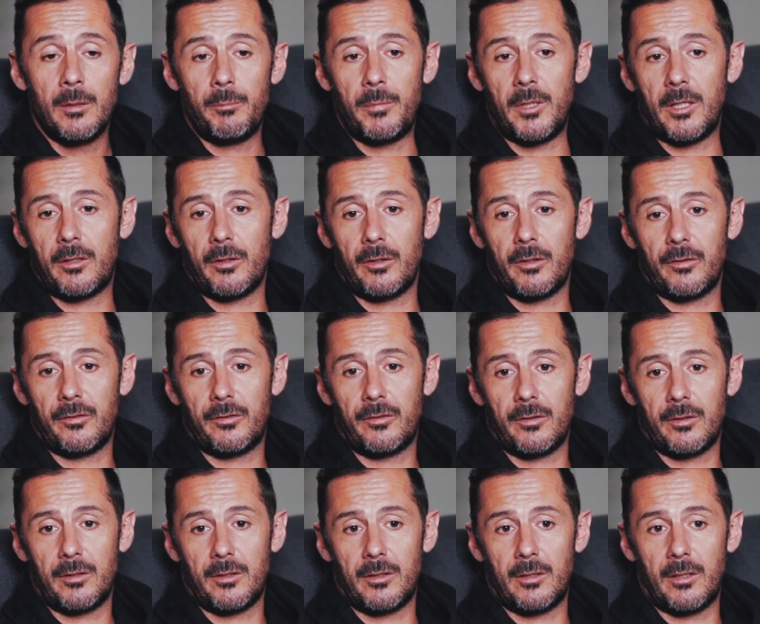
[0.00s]
because
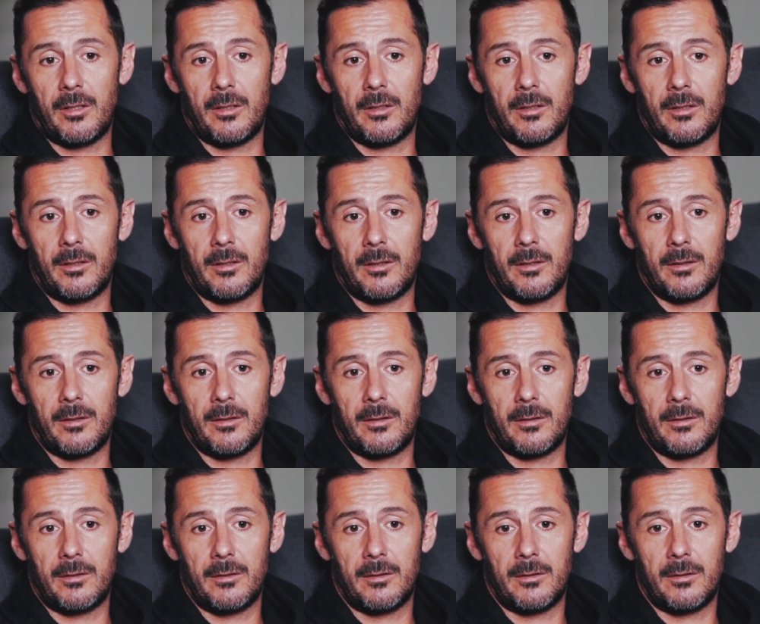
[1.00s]

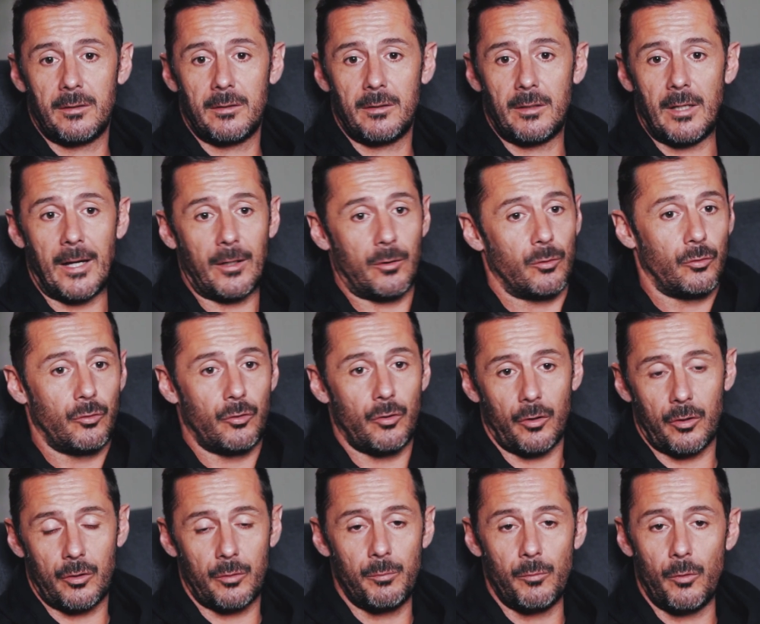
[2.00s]
uh, I could
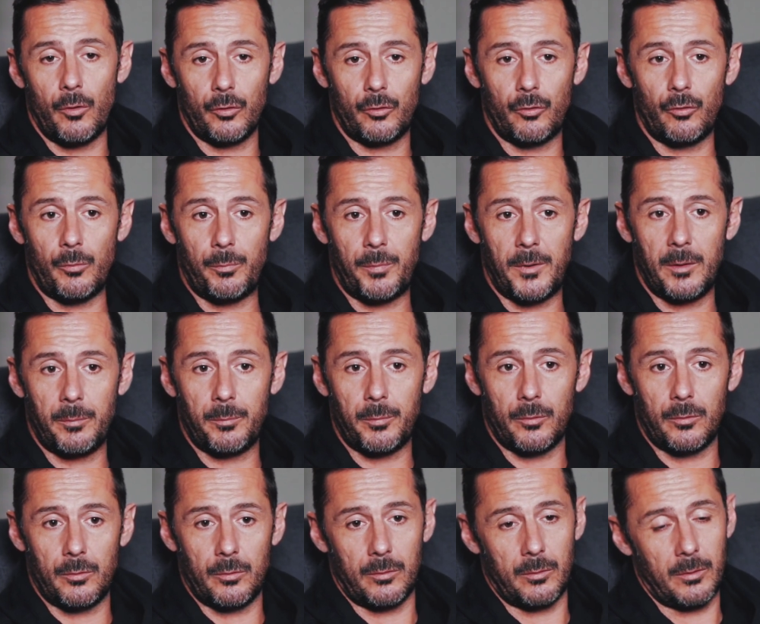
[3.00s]
talk more to the
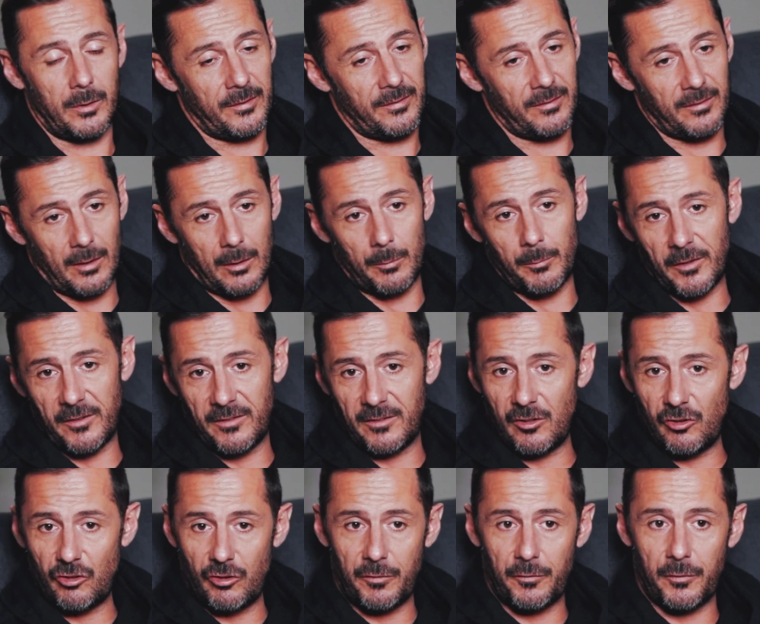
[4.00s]
people. I started my
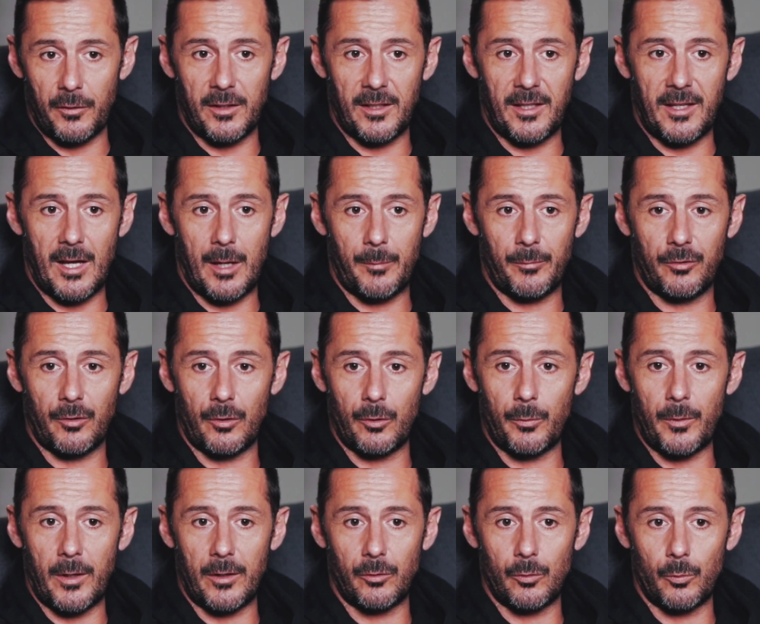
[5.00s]
C G Fun Camps all
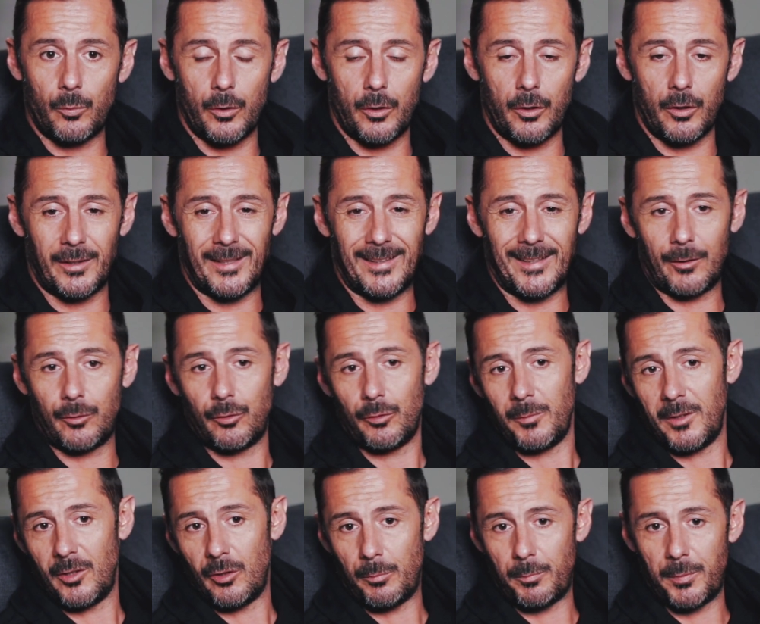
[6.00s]
around the world, and I could
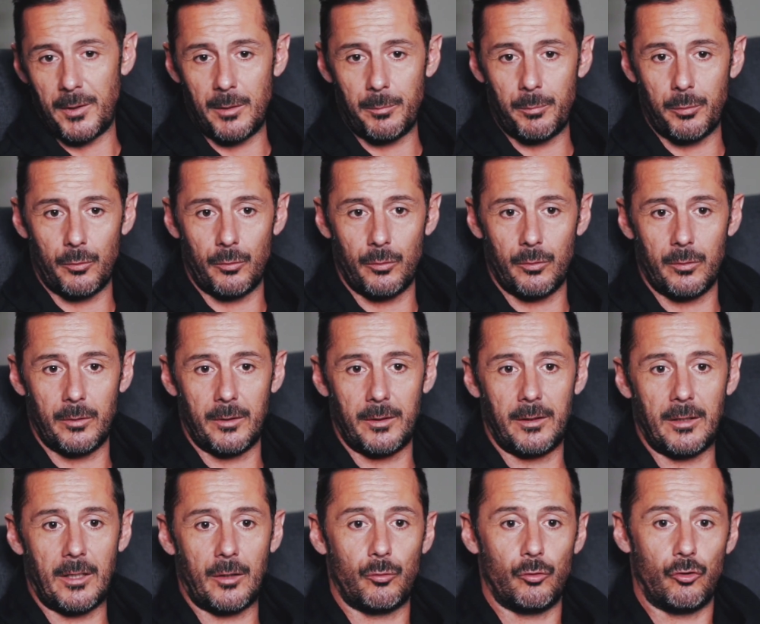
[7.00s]
meet the people,
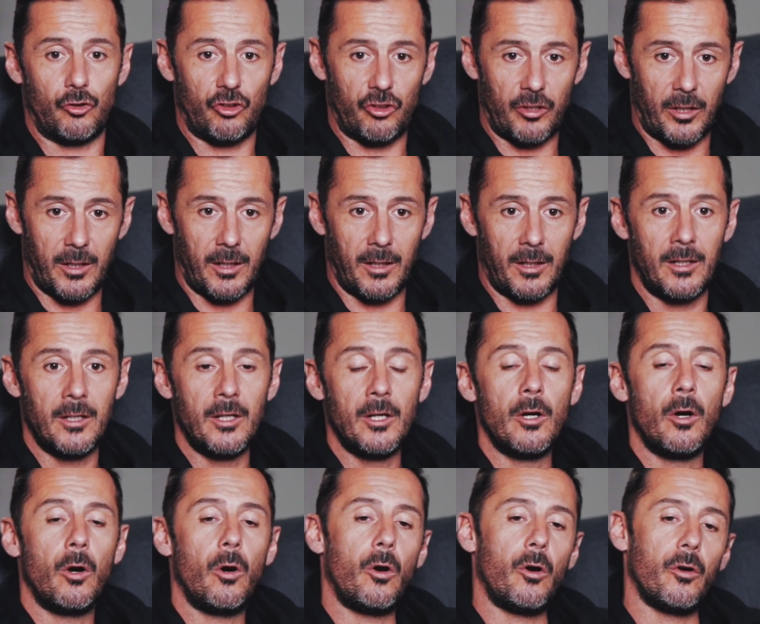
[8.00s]
and I could share
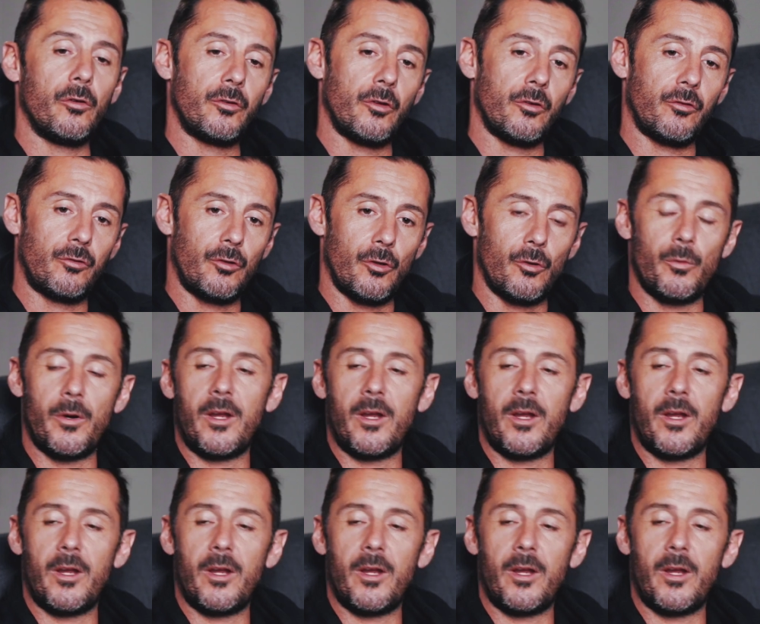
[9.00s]
all those years